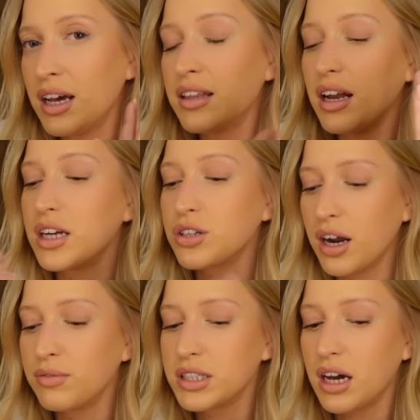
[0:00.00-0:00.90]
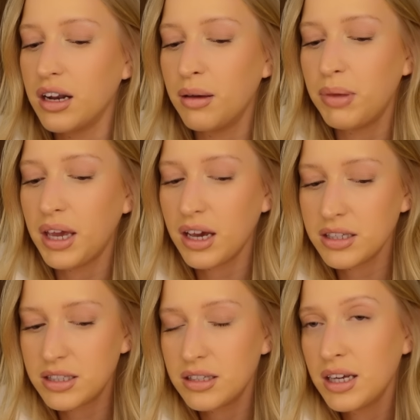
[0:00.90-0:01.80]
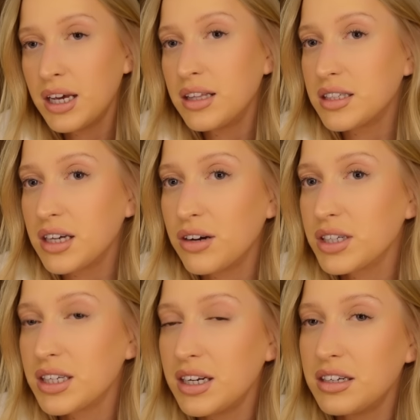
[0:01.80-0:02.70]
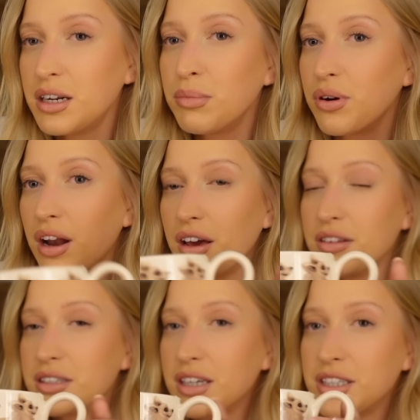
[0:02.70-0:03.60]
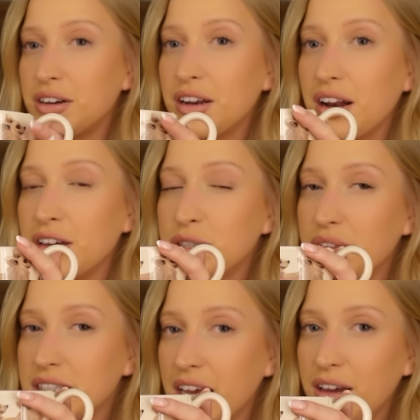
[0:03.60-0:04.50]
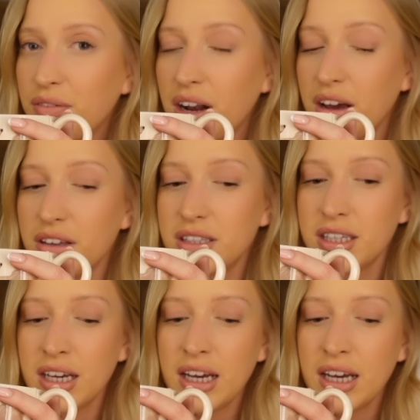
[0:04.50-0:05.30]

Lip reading: then I try and return it, because this girl doesn't need any more clothes. I don't need clothes for the sake of clothes.